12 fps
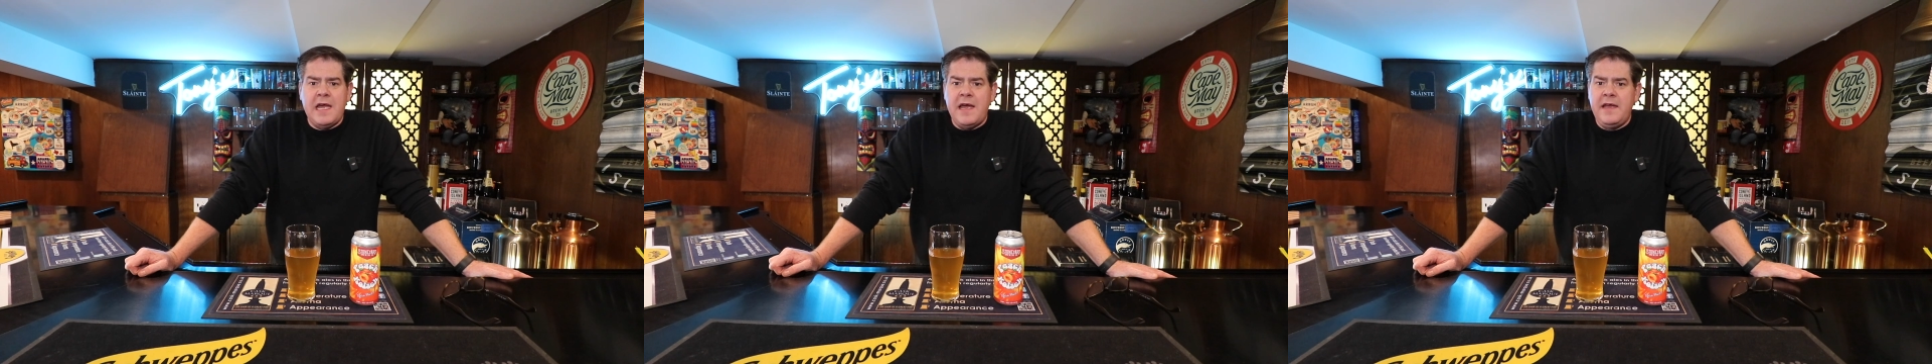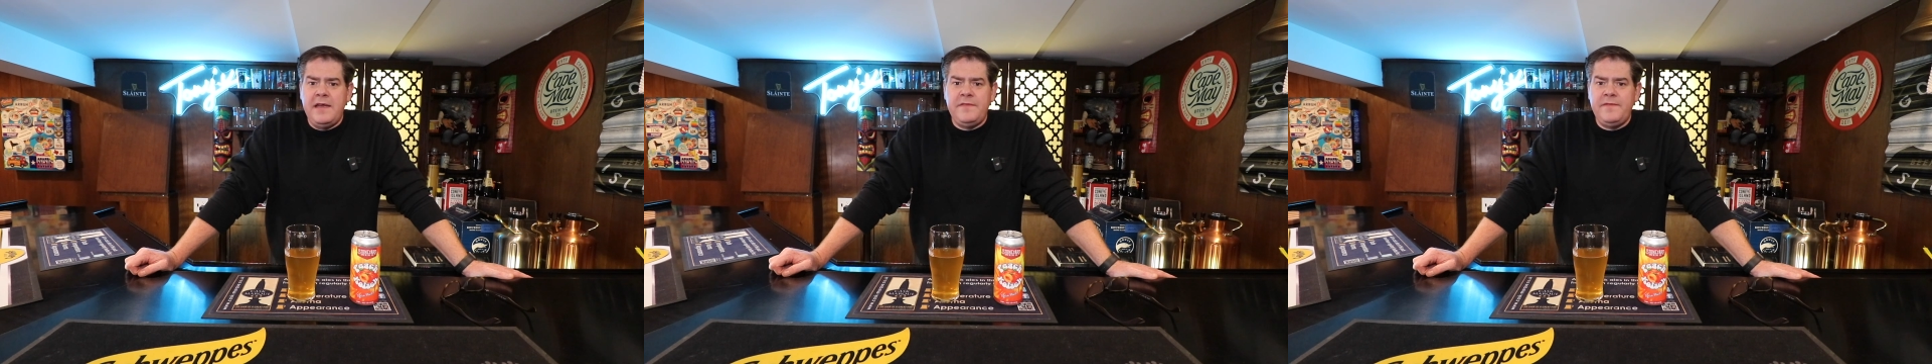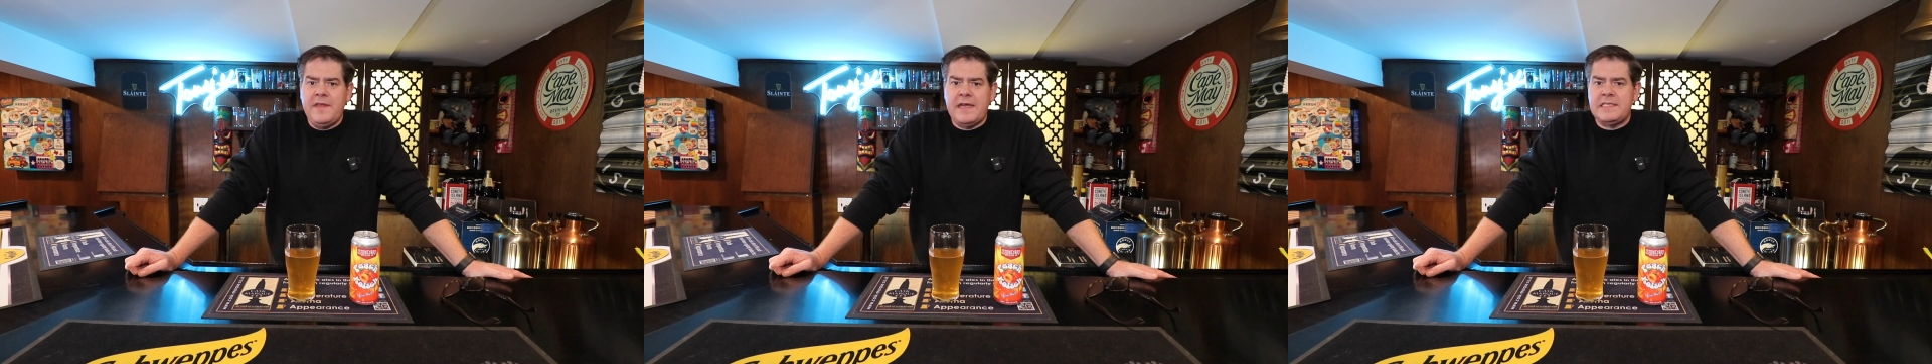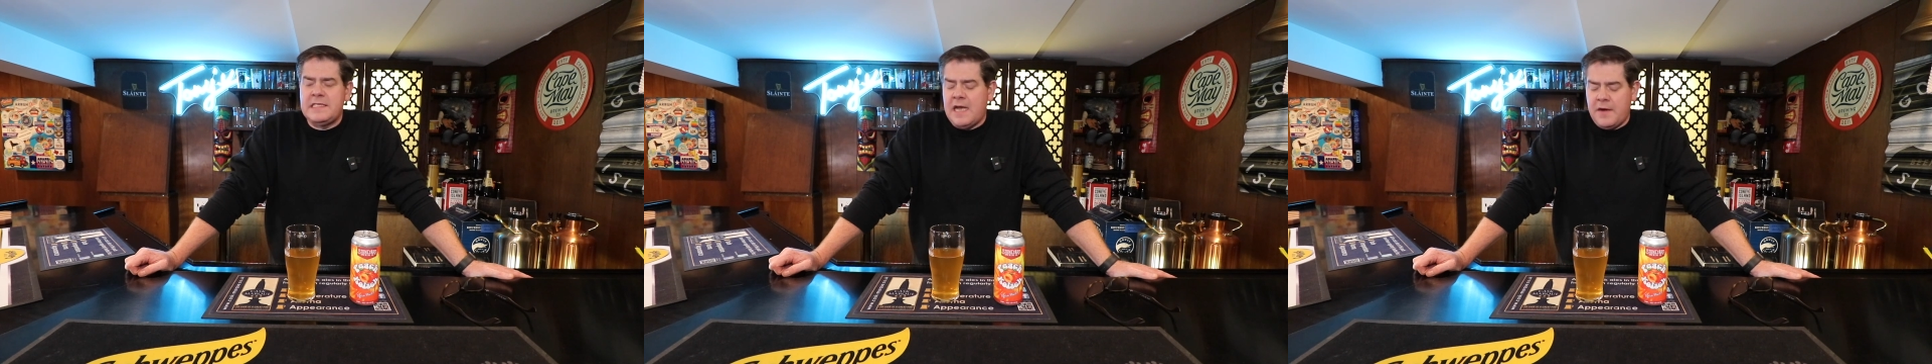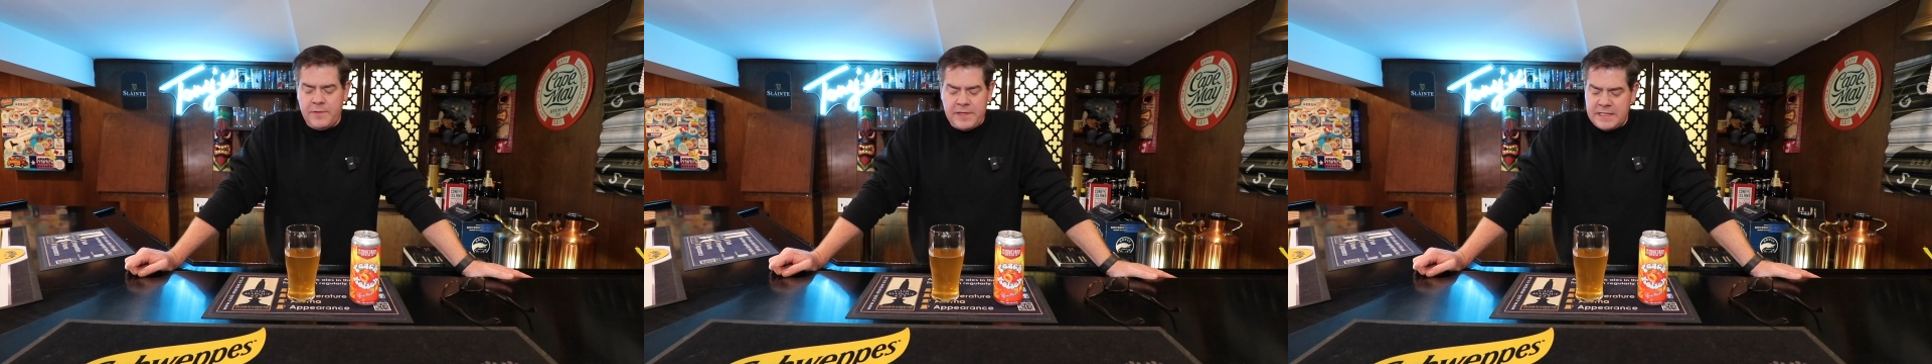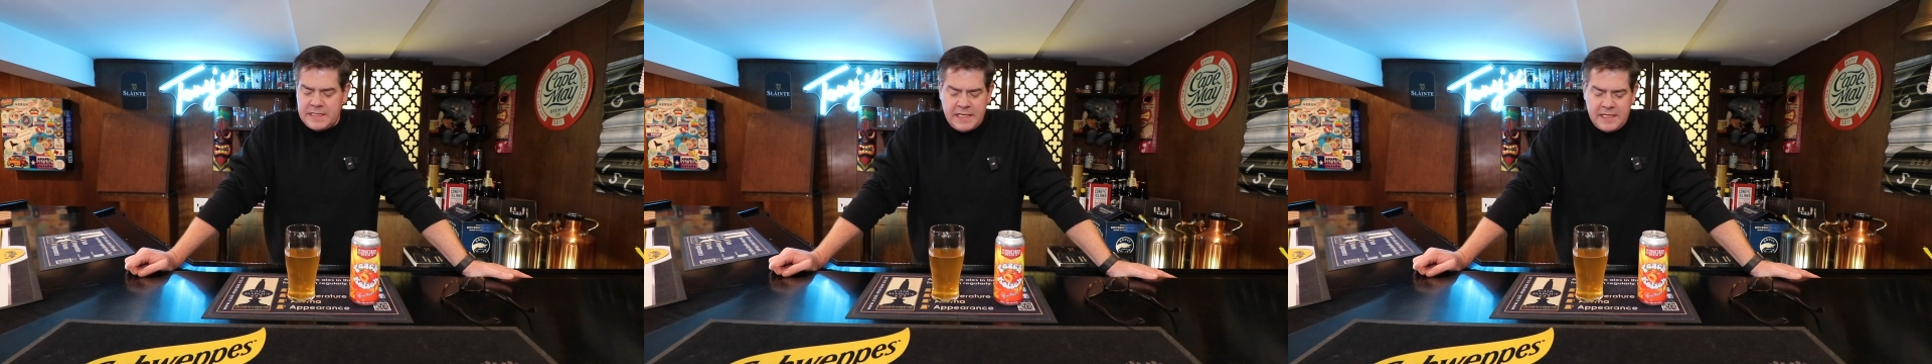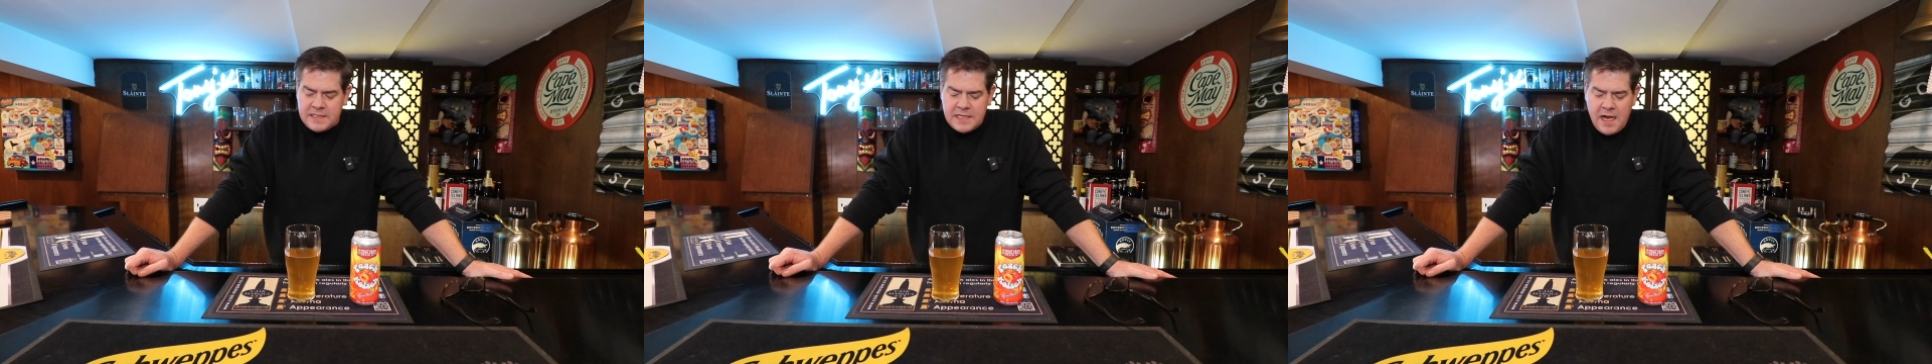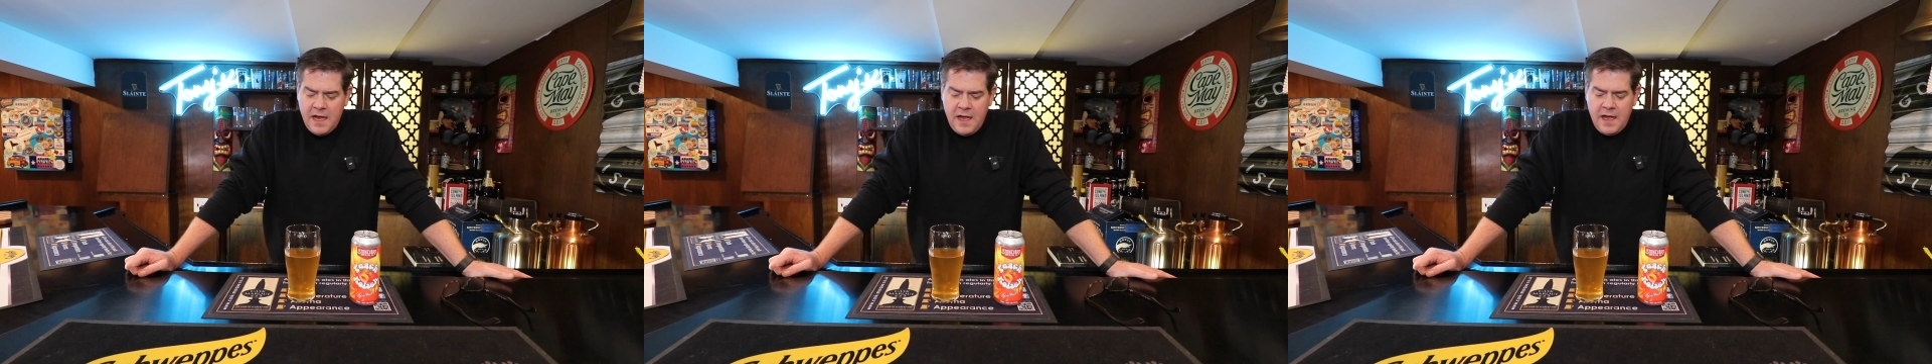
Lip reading: and that's not what this is.